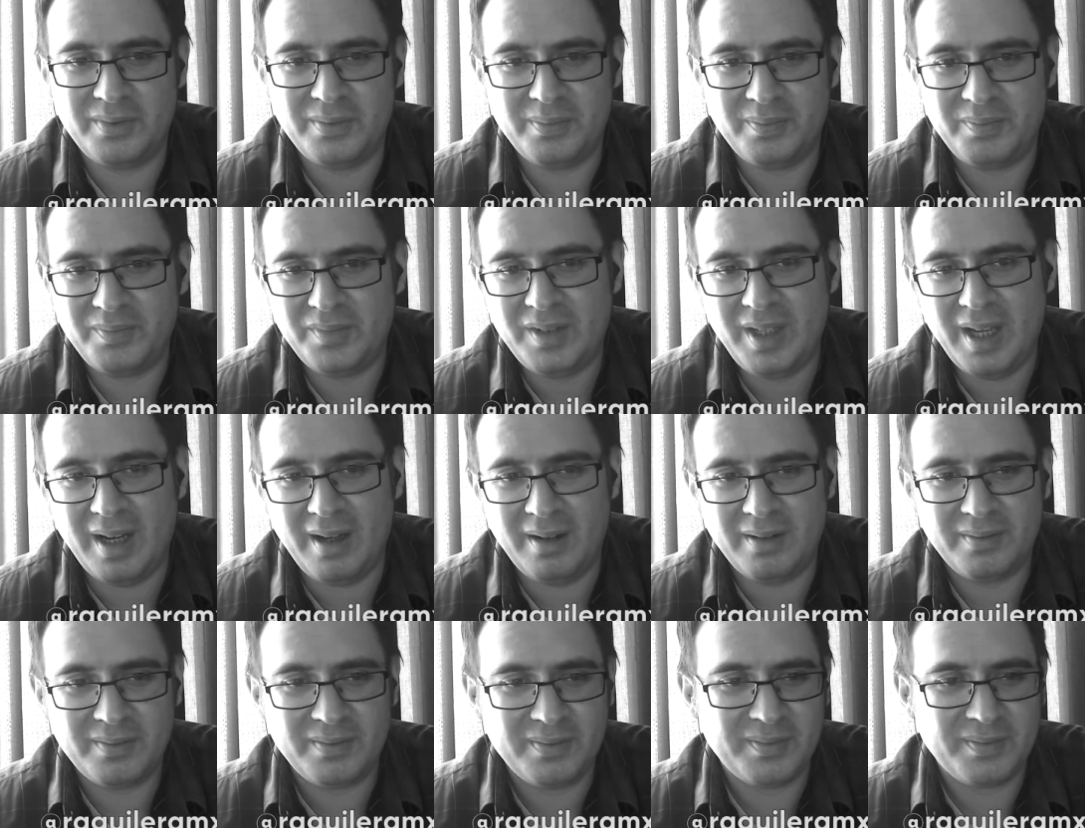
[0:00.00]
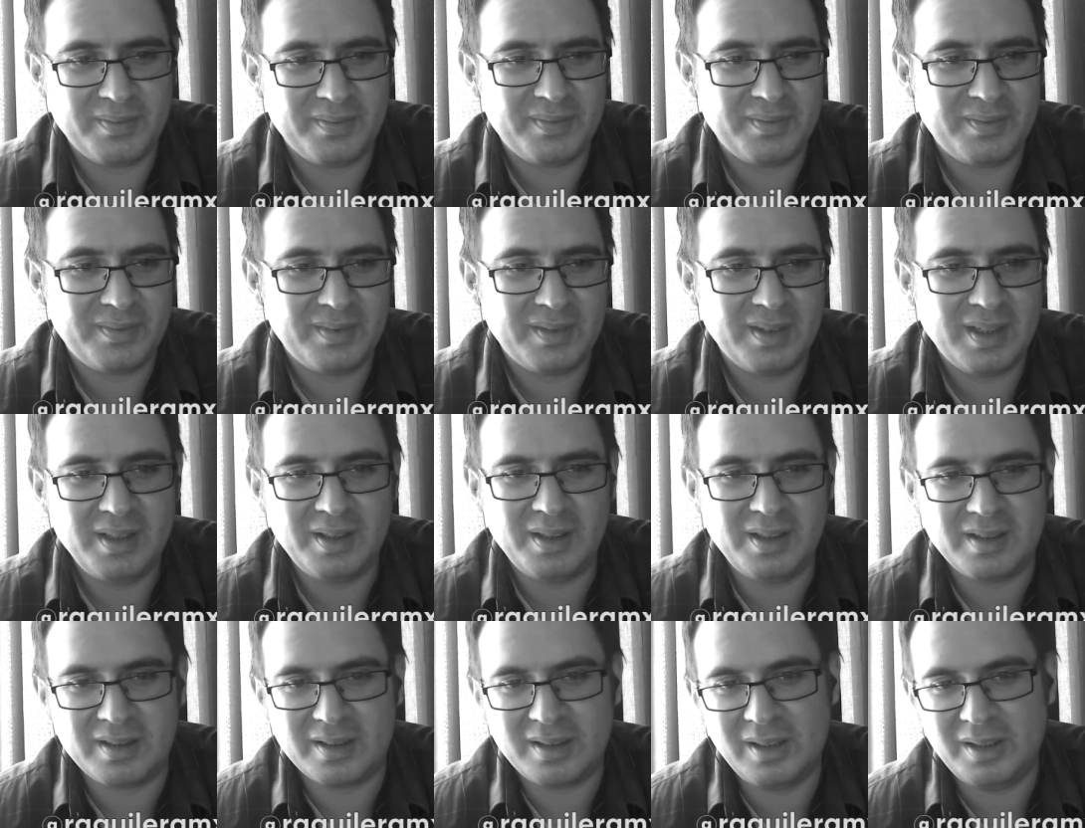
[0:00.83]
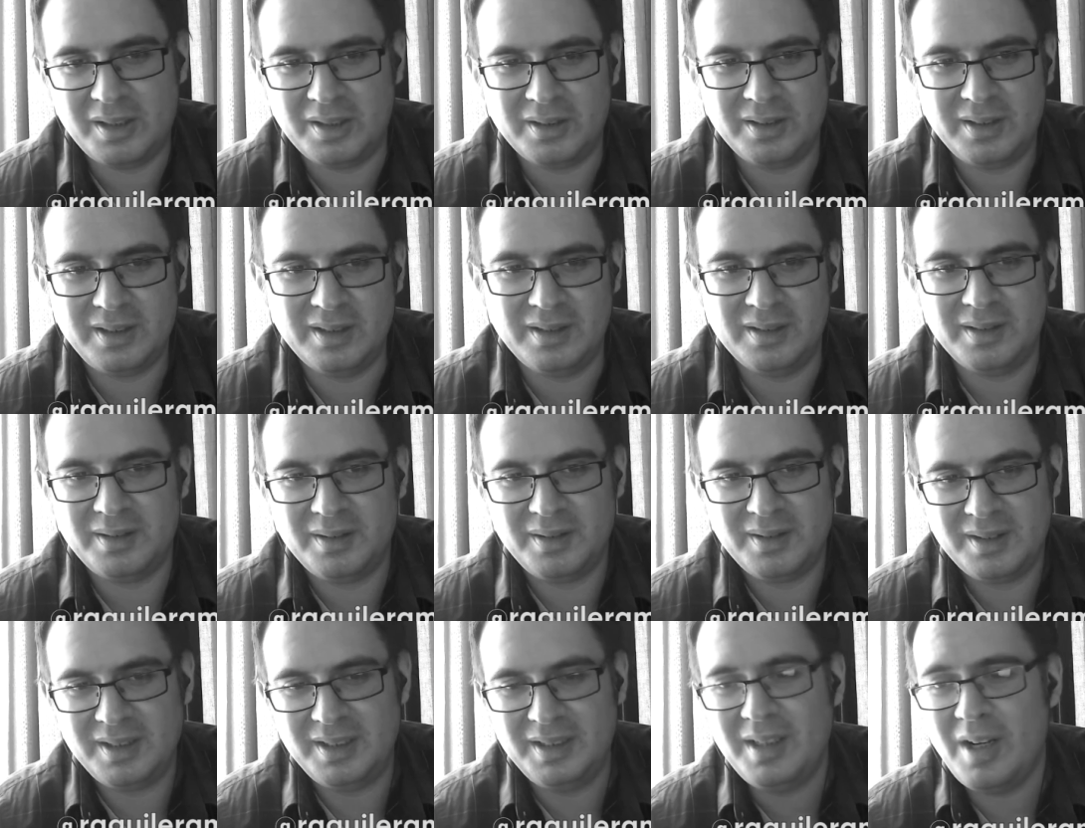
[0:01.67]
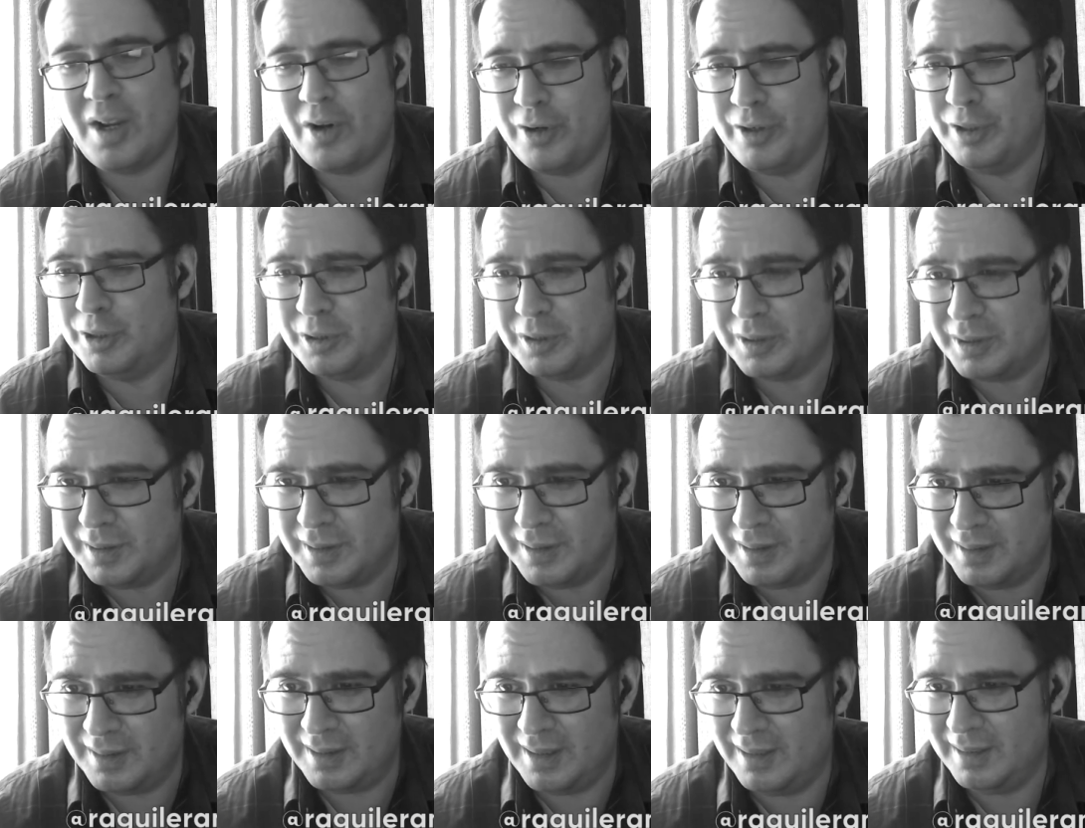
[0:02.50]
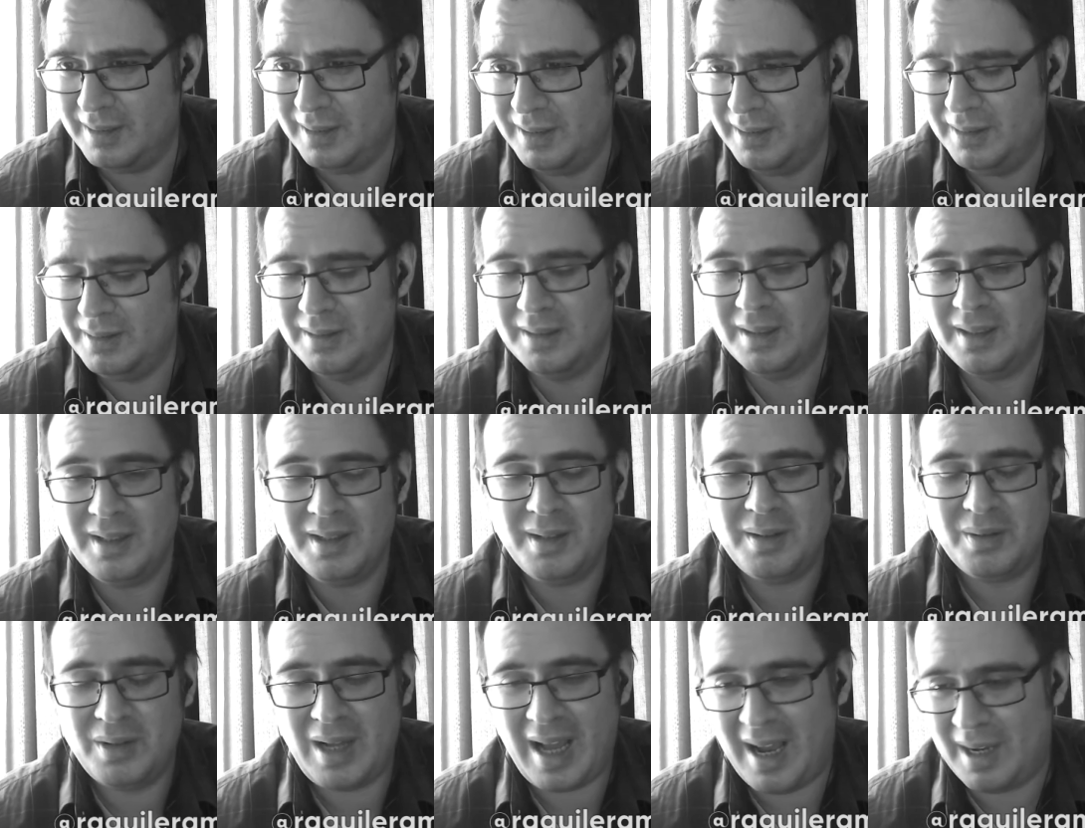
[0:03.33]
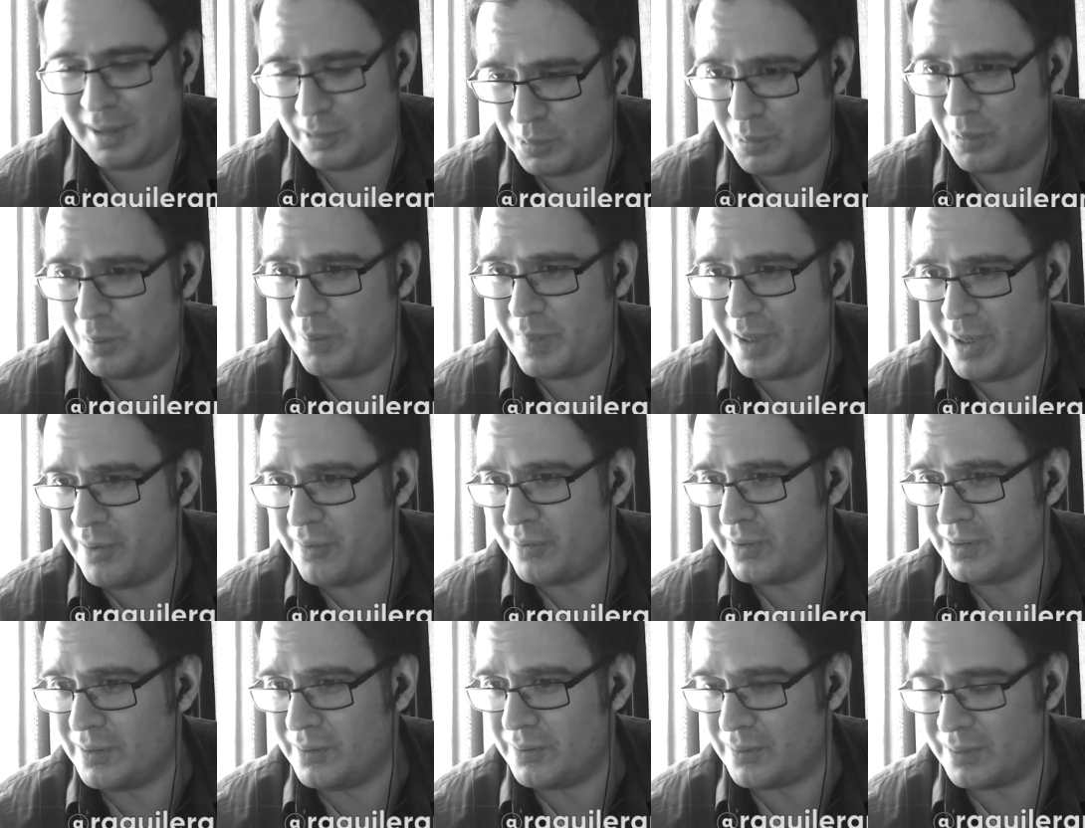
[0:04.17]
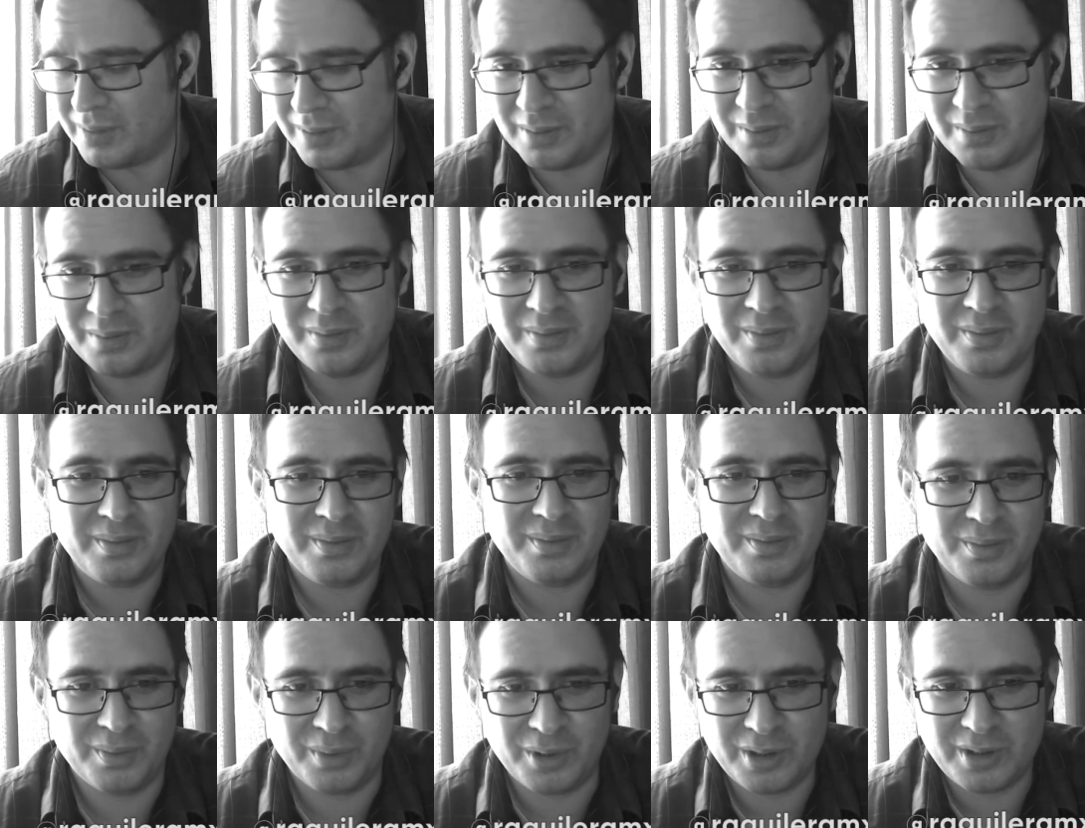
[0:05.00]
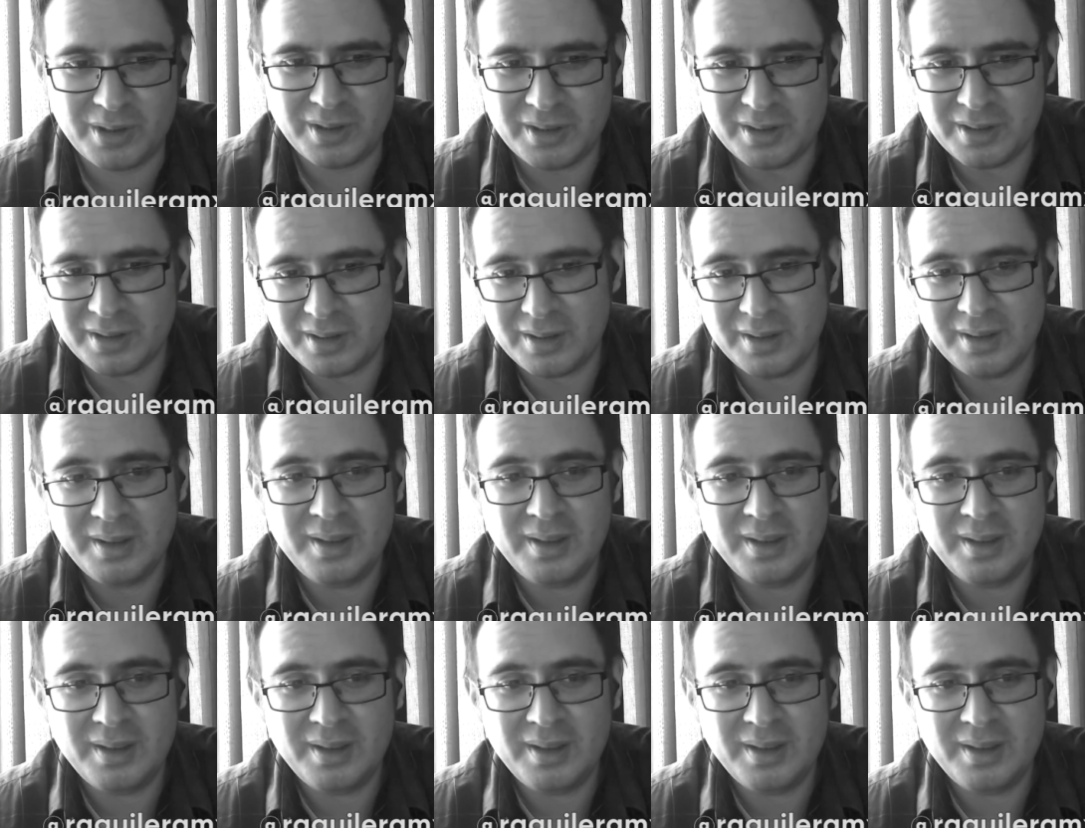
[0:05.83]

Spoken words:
Yeah, it's clear she's not interested in any actual benefit for workers.